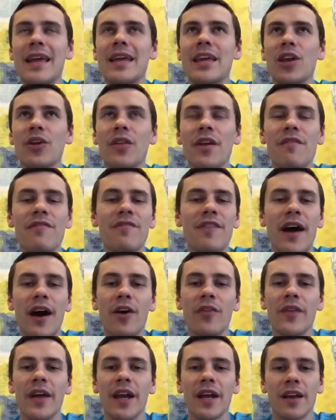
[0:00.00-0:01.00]
You know, they've
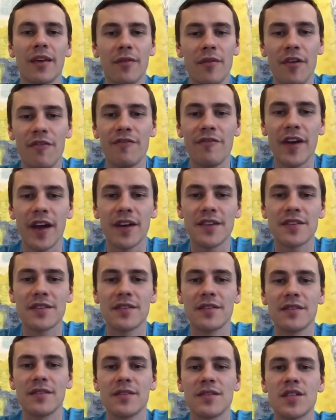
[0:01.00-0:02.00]
found that it
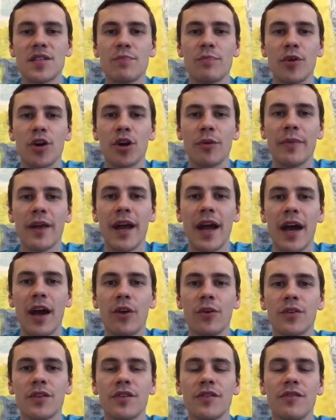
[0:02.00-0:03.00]
affects sperm
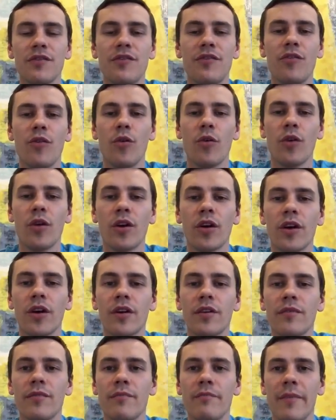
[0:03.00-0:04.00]
count
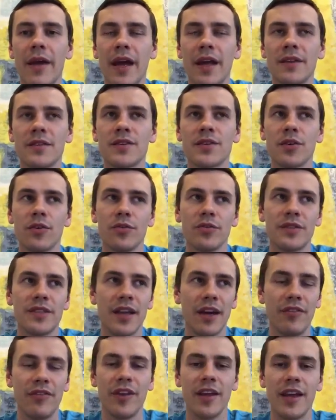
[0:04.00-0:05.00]
for men, so
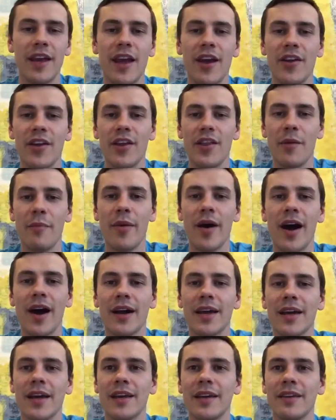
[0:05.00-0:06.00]
definitely carrying in the
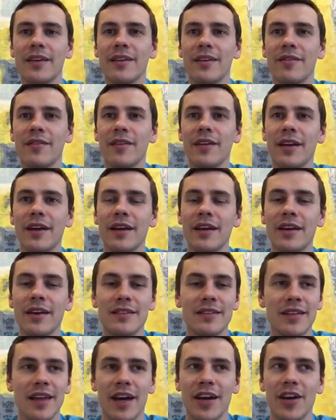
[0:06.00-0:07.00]
pocket
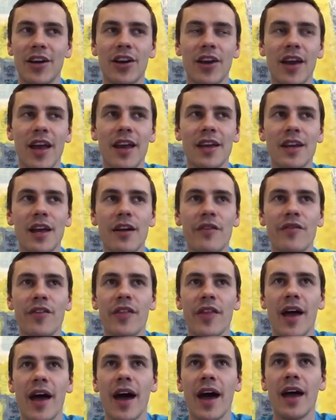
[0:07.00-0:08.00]
is not a good idea for
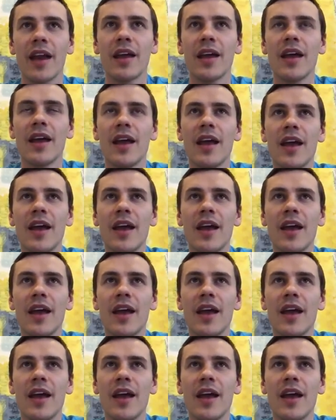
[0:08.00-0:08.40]
that.